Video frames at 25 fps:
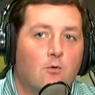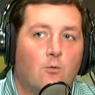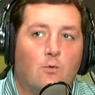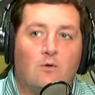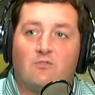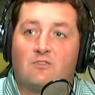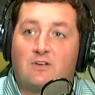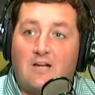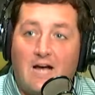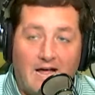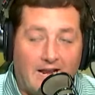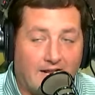
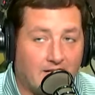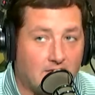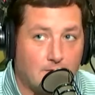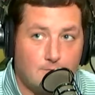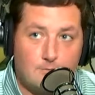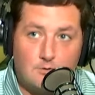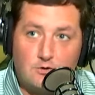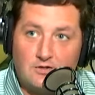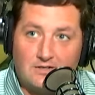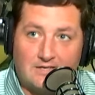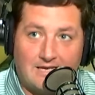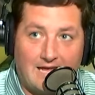We've got to
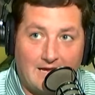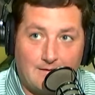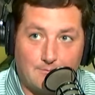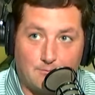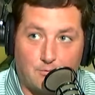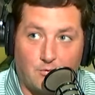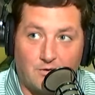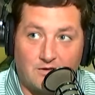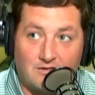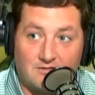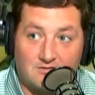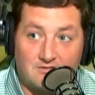
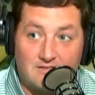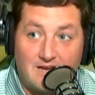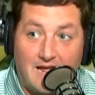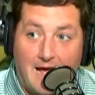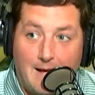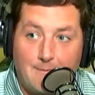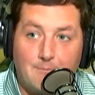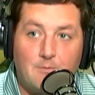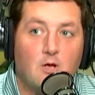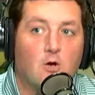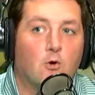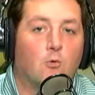communicate
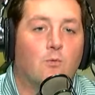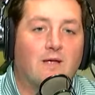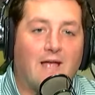pre-snap.